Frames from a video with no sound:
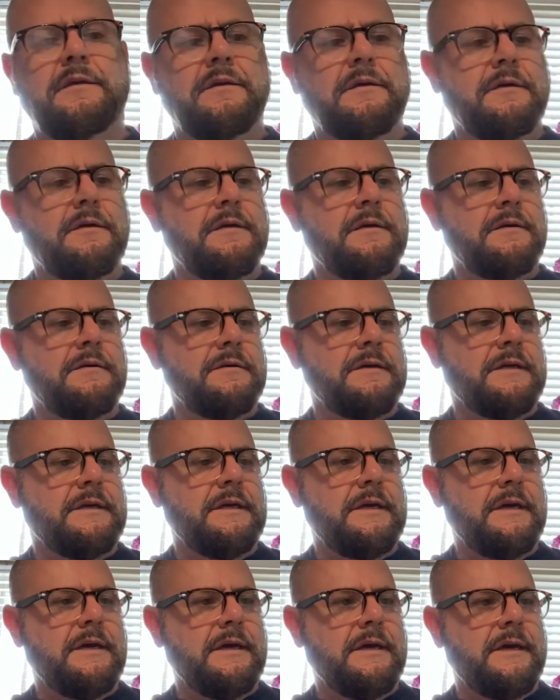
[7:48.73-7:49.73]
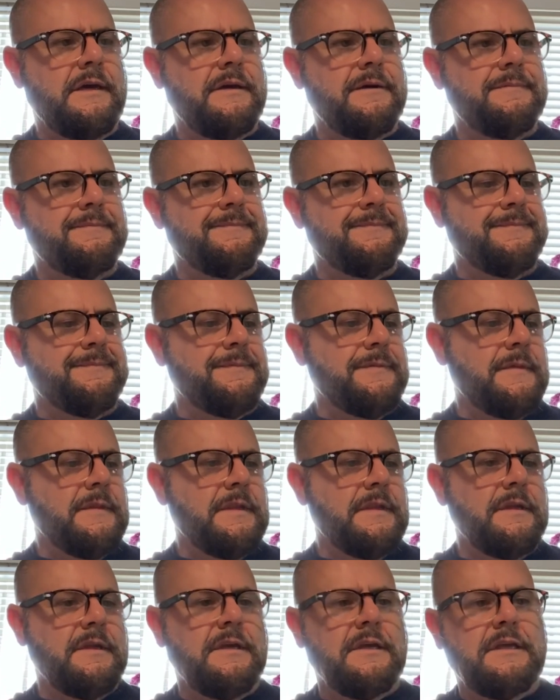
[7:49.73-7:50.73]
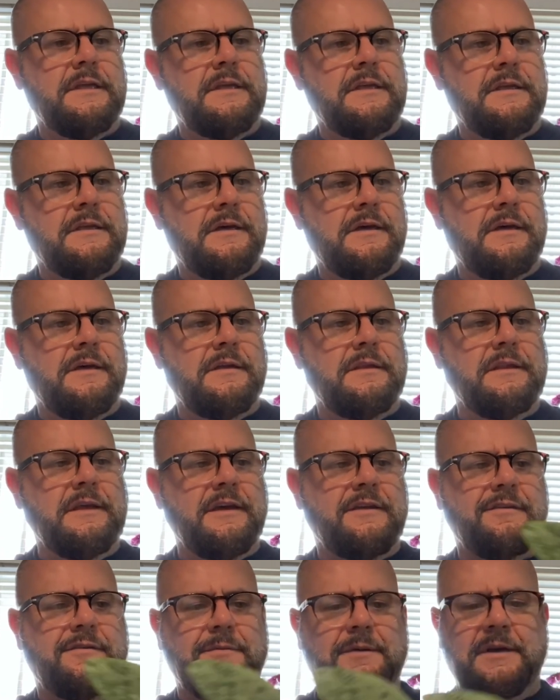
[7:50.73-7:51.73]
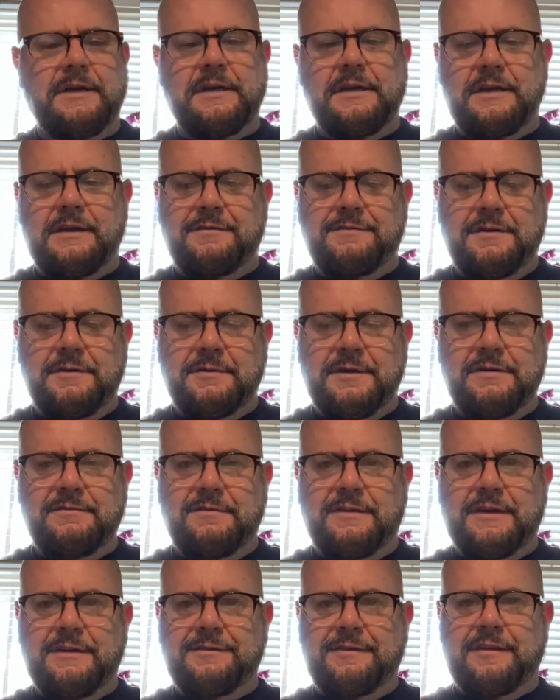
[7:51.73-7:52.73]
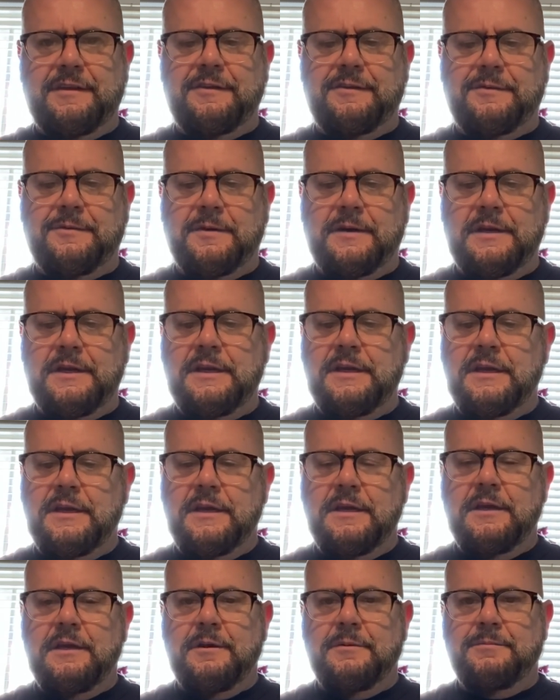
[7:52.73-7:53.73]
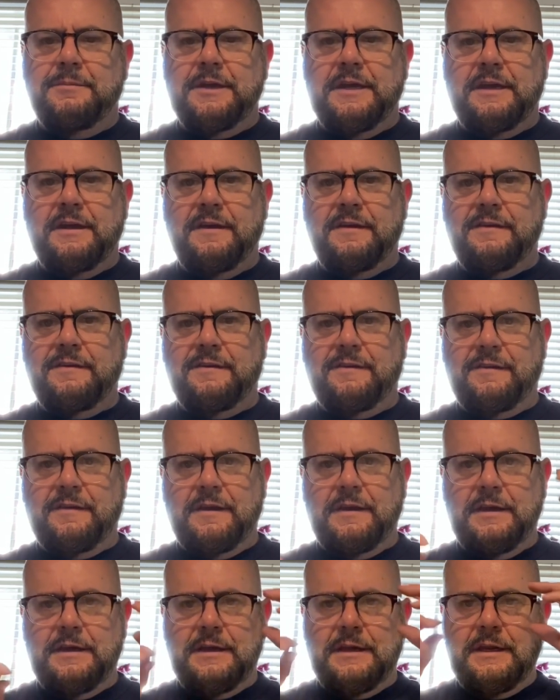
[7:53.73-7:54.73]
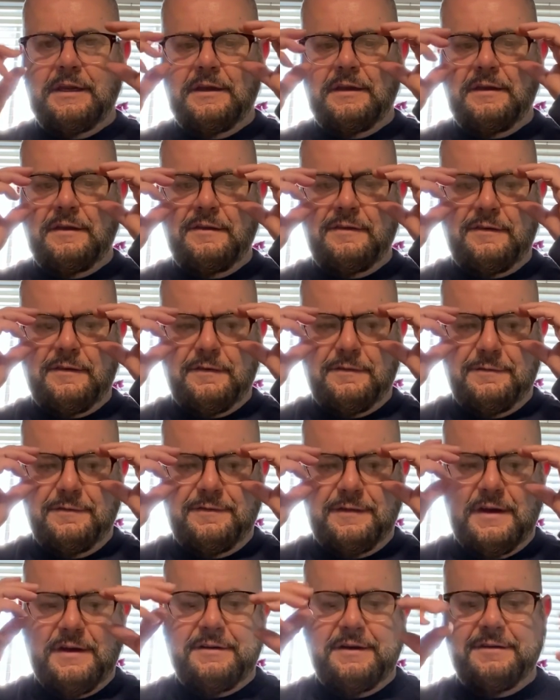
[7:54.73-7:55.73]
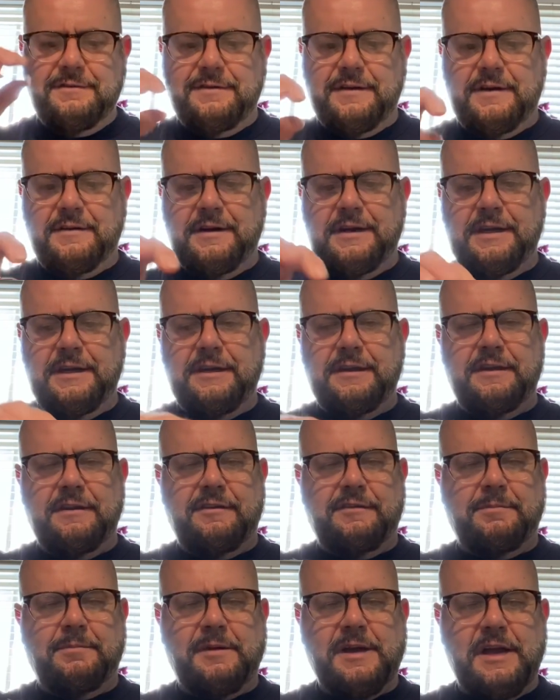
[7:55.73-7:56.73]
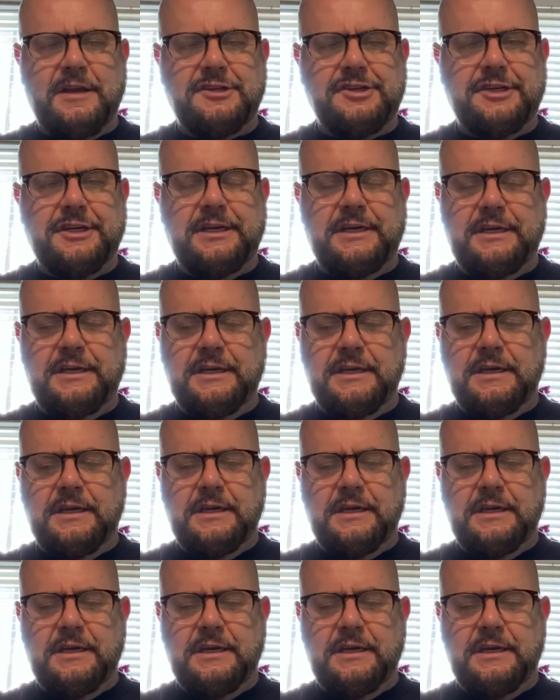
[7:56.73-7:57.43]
Okay. Next one, everyone loves this one because it is very, very splashy.